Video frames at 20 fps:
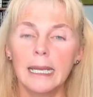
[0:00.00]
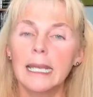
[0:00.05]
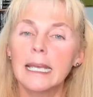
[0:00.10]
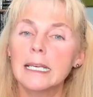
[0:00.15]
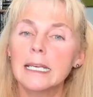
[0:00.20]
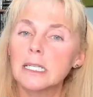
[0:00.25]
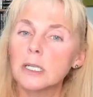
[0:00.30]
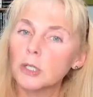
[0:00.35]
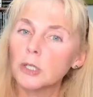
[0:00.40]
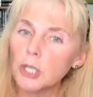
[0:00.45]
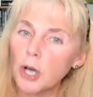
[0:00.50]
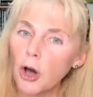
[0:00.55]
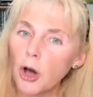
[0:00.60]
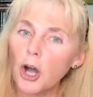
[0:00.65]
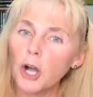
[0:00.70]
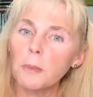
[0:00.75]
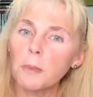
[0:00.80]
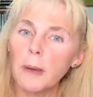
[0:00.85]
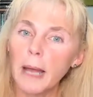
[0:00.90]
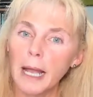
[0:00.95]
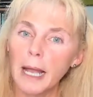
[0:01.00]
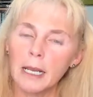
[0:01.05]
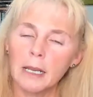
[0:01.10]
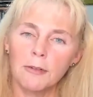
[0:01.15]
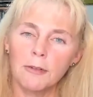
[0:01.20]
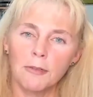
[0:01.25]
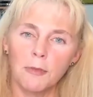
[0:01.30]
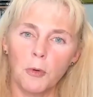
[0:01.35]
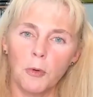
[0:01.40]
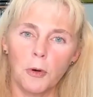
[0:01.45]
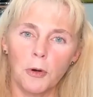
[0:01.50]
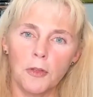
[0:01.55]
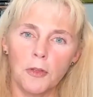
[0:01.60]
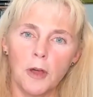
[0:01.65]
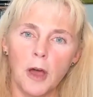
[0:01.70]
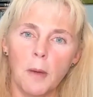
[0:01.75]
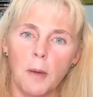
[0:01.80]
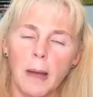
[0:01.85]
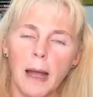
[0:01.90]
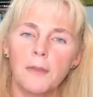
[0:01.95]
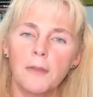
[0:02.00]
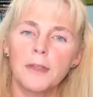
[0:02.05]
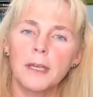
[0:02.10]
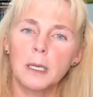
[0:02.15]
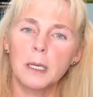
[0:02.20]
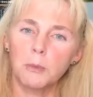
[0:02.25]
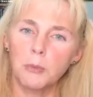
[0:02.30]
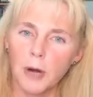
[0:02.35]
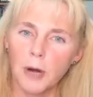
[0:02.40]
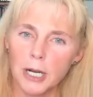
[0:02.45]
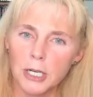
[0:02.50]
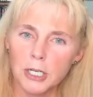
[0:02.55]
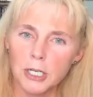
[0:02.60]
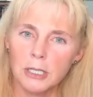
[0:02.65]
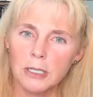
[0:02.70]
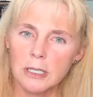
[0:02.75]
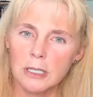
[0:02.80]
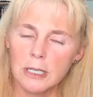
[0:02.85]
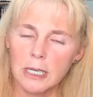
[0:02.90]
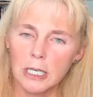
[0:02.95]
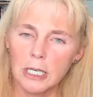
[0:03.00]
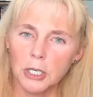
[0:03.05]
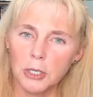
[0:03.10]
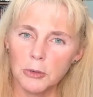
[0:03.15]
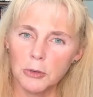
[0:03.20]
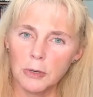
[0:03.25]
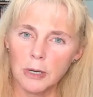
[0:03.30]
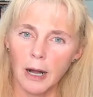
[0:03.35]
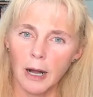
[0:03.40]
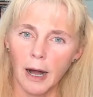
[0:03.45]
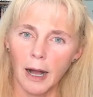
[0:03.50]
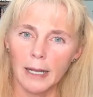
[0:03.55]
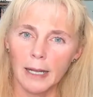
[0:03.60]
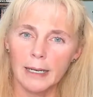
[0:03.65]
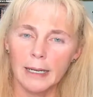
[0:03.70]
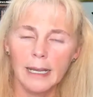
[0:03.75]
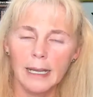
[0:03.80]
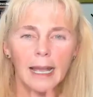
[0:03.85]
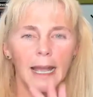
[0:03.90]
is to talk back and forth about the impressions that you got